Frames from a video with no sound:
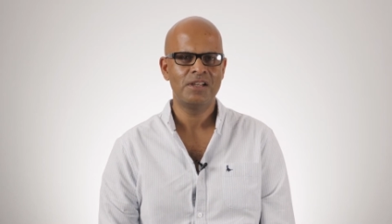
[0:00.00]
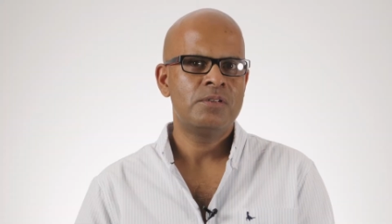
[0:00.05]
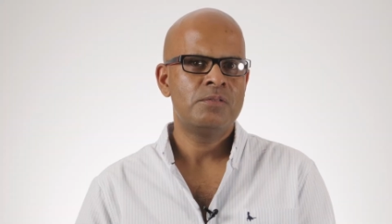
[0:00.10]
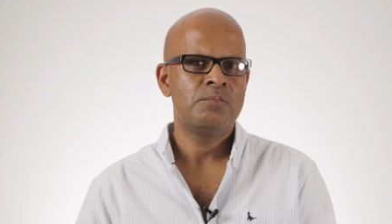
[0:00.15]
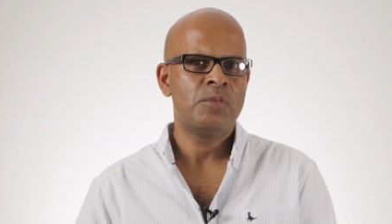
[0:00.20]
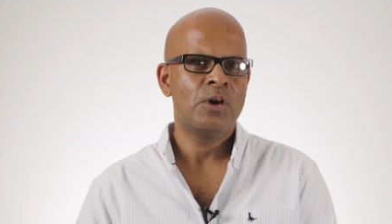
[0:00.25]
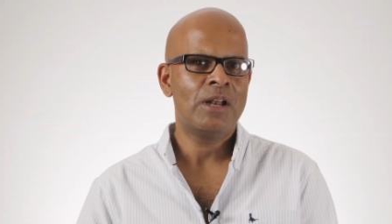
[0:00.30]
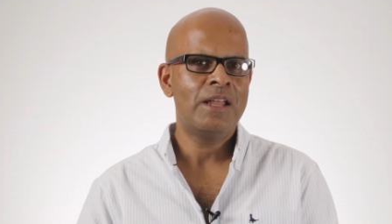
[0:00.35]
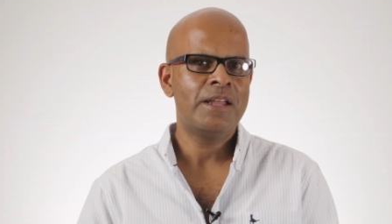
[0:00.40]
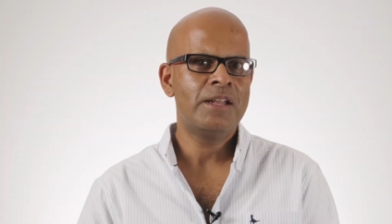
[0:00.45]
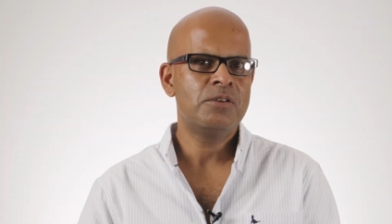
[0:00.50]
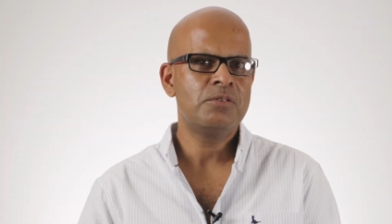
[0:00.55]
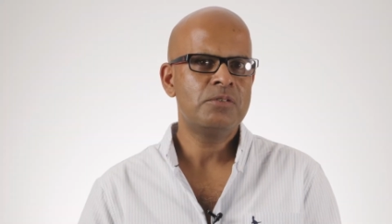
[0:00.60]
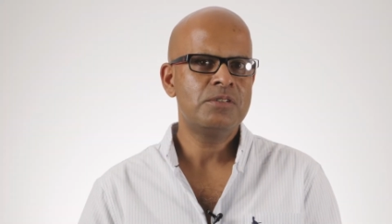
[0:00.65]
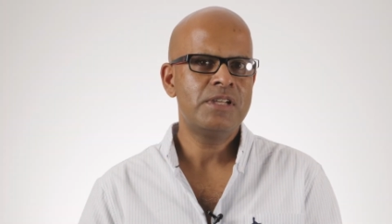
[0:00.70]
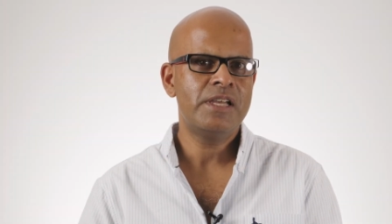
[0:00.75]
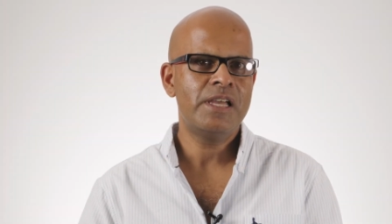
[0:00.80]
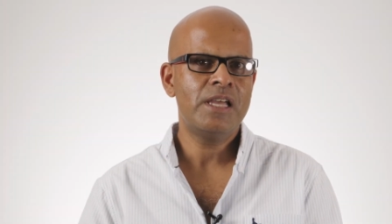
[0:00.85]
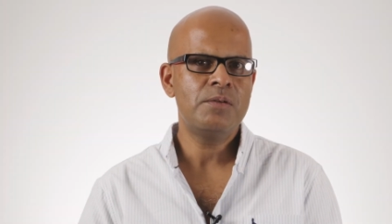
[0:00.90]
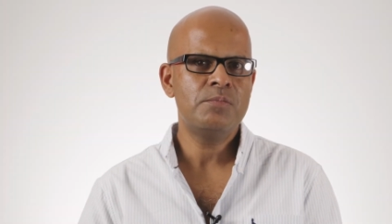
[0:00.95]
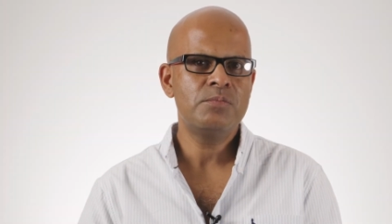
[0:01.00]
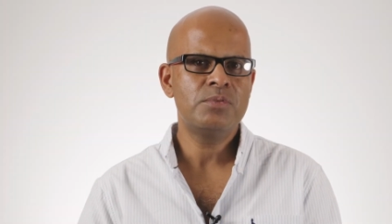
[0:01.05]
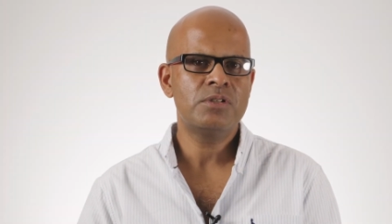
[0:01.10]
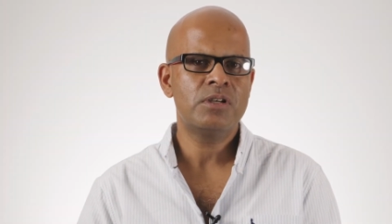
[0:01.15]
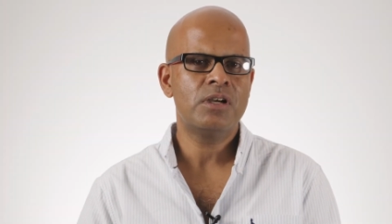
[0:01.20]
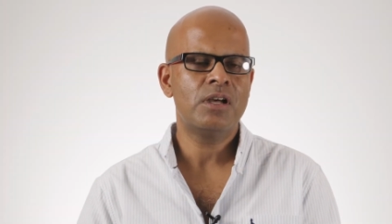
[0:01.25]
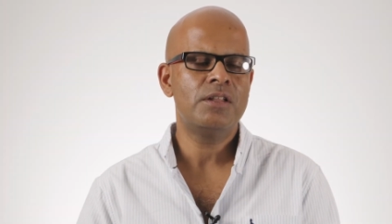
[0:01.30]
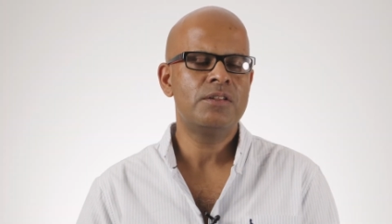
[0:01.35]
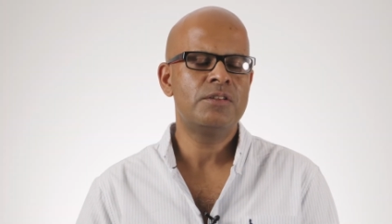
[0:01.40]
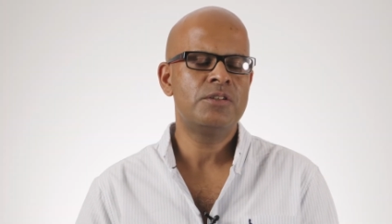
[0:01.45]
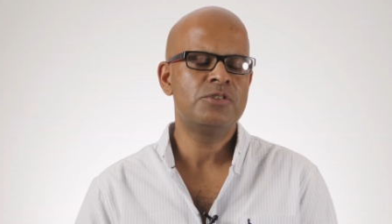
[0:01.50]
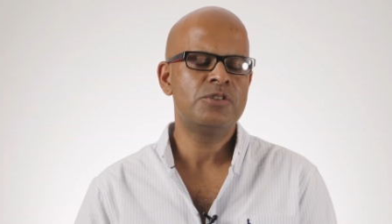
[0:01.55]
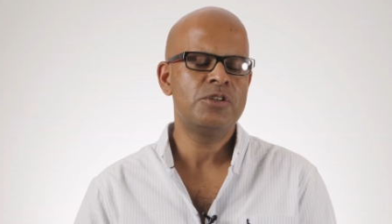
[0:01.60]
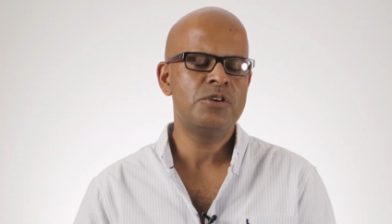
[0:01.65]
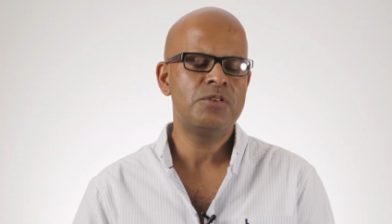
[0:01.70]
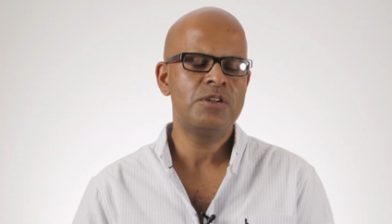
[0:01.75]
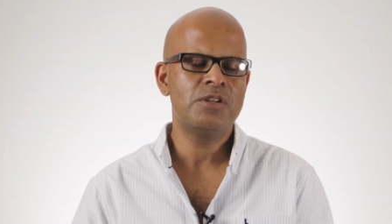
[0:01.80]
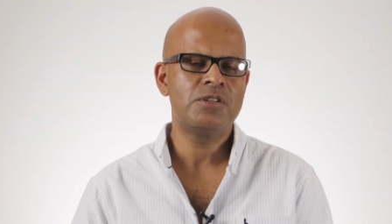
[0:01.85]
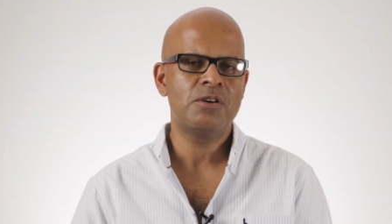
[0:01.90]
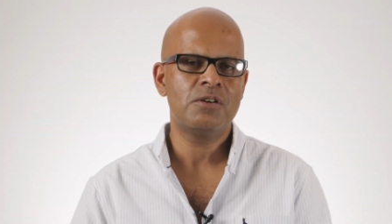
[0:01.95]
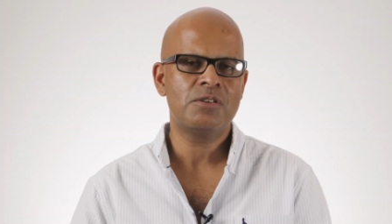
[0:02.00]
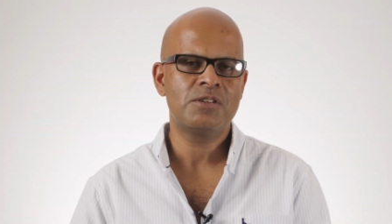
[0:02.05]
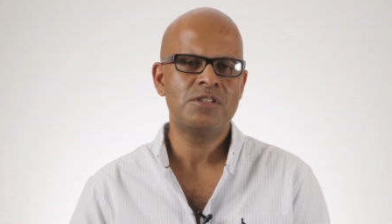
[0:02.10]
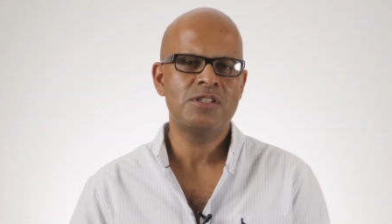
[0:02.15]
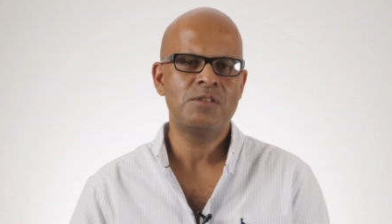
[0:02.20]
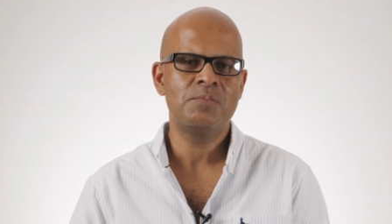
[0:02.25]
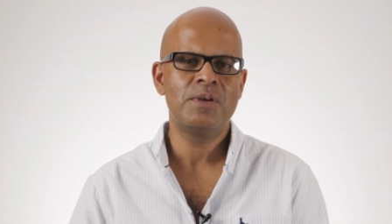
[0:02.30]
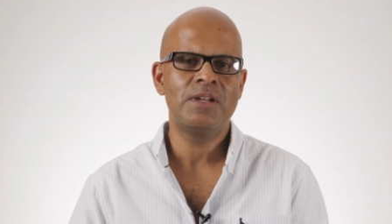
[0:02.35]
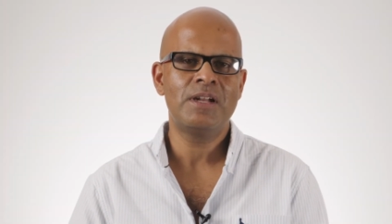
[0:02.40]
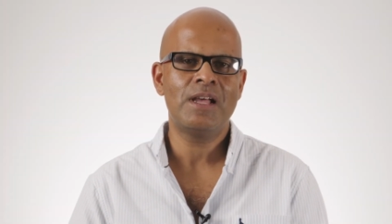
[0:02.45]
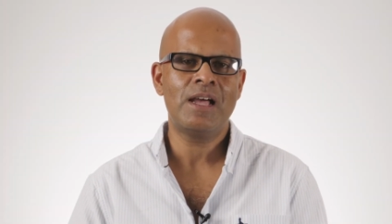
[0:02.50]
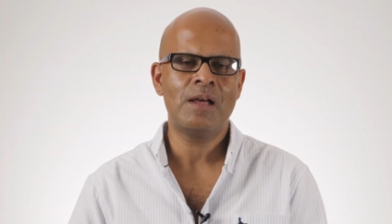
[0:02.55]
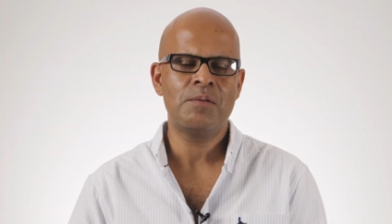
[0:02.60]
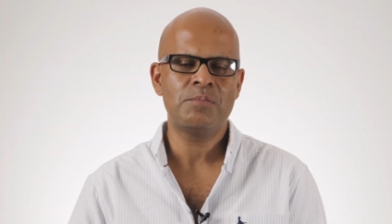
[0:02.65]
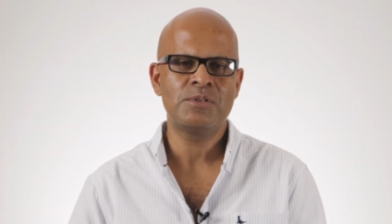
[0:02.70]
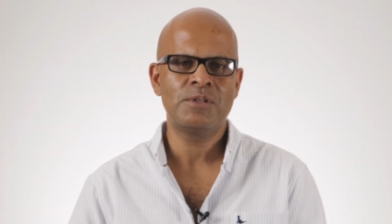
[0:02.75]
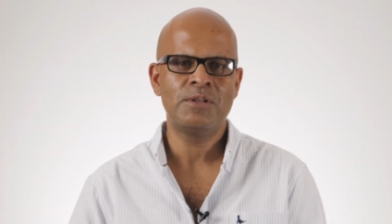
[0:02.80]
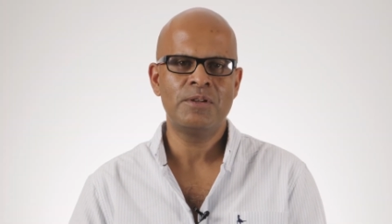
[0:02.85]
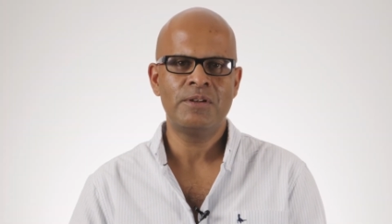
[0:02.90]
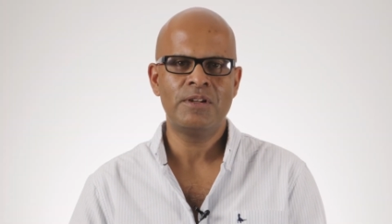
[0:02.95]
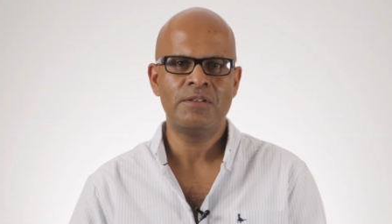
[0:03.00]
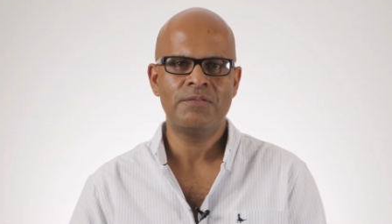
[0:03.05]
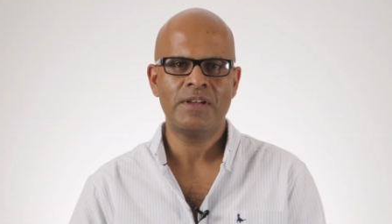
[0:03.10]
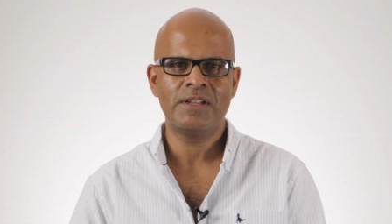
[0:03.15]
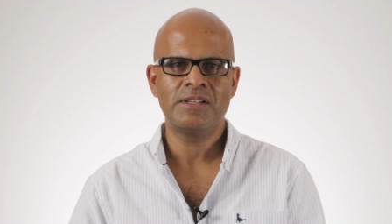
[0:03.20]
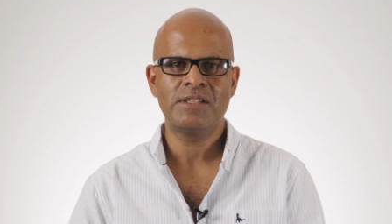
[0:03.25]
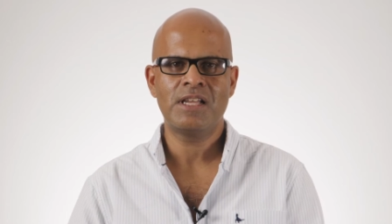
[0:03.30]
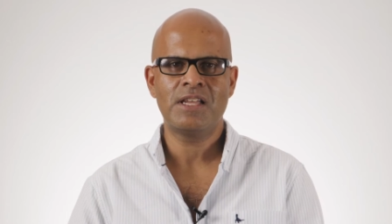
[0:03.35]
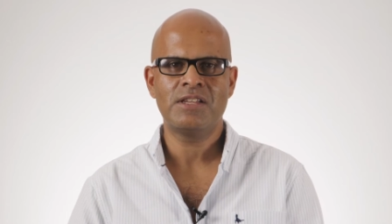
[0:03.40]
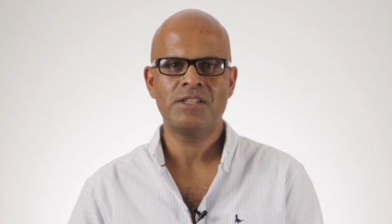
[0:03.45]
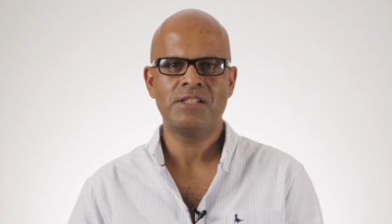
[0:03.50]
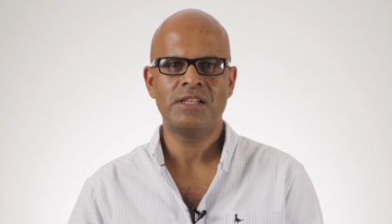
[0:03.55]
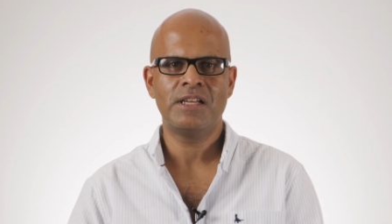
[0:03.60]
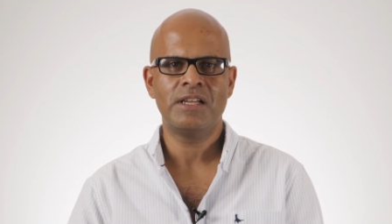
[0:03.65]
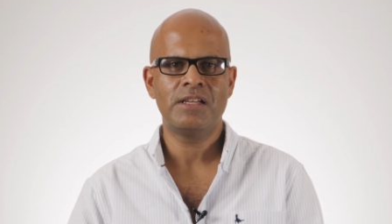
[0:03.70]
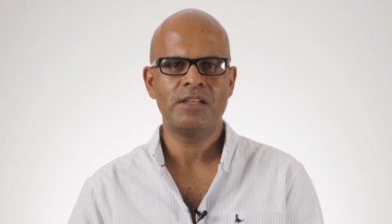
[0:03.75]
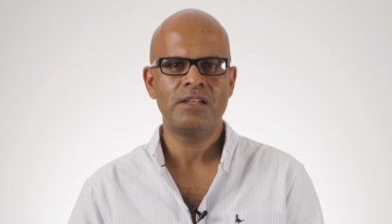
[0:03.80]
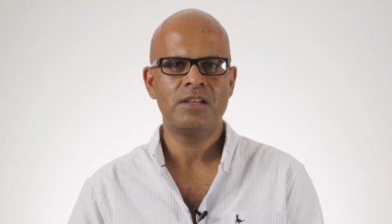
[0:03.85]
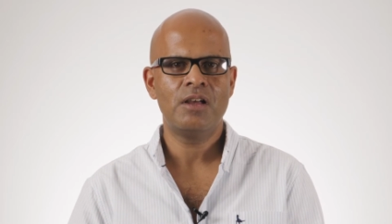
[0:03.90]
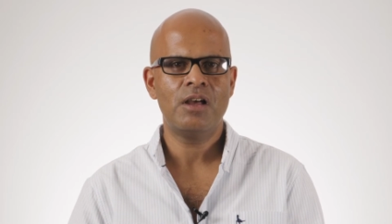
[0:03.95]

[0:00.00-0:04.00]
My clinical teams, the junior doctors have been absolutely fantastic.